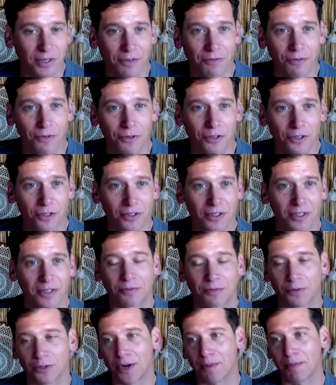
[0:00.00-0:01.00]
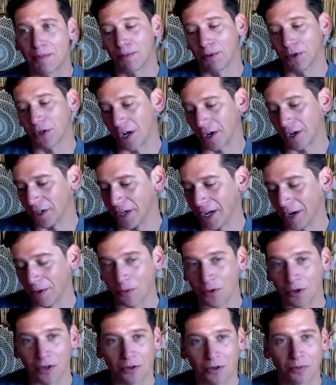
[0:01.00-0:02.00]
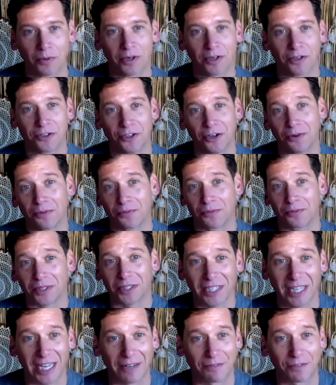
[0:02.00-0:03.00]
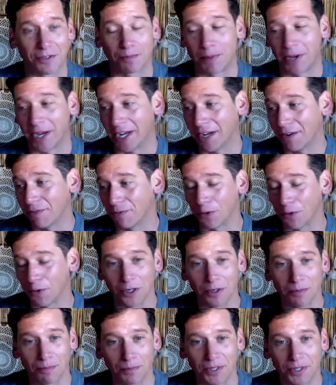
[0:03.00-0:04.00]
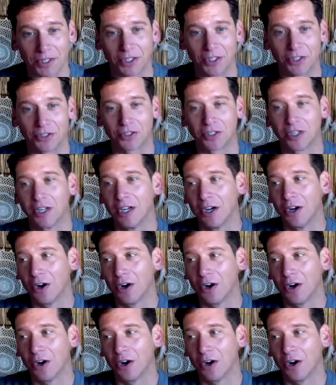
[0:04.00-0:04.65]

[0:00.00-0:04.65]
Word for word: if you're if we're able to put on a network where you don't really have to pay for it because